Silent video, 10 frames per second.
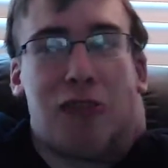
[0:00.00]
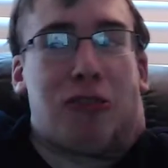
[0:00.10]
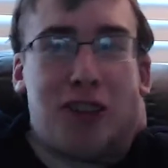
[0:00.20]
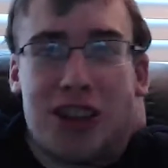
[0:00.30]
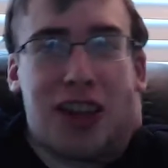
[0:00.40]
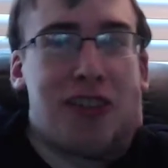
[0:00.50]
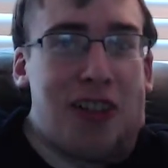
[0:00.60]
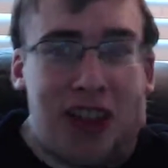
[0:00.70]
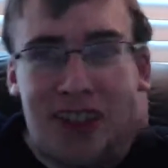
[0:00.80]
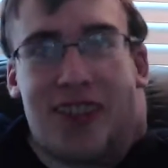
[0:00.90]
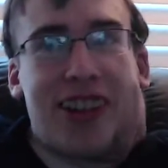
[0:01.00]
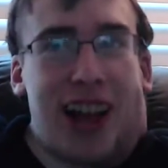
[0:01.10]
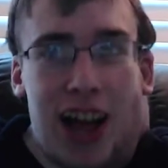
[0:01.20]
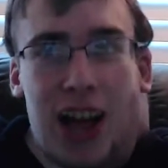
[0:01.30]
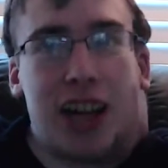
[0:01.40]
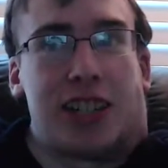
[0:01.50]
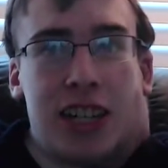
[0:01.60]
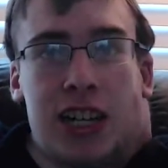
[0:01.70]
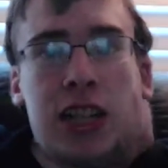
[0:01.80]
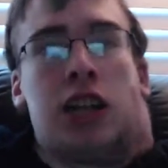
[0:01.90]
who tried to kill her like three times.
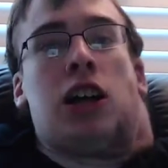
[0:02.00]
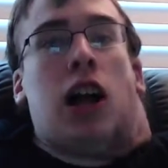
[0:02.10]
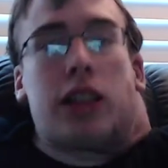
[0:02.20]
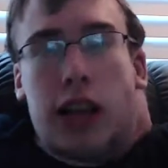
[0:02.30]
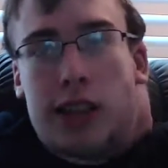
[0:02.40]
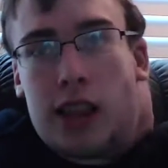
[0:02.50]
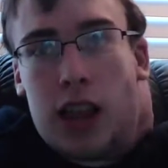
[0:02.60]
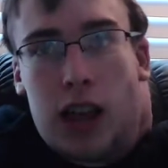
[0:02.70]
Attempts to